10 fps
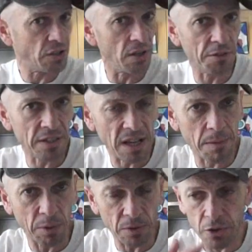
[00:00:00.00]
So for
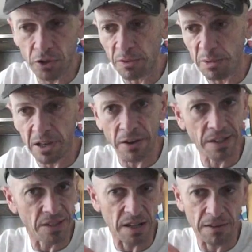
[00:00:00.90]
example, you could be
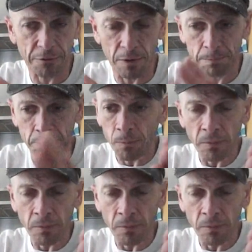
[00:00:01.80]
going, say, from